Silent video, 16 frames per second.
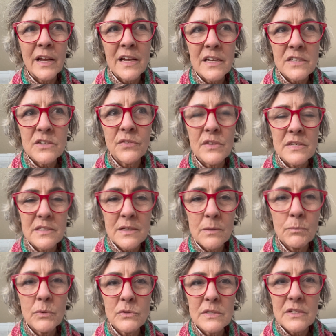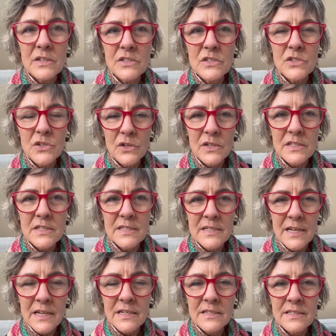each of the symbols that a student
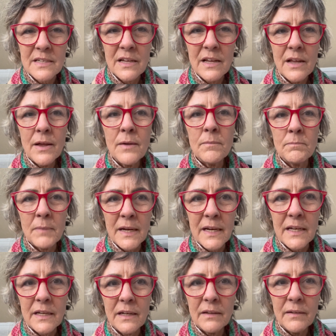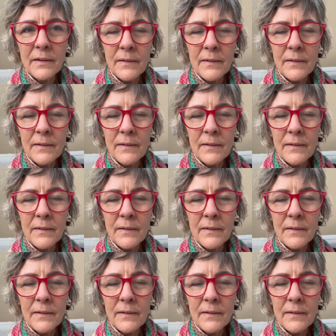sees mean.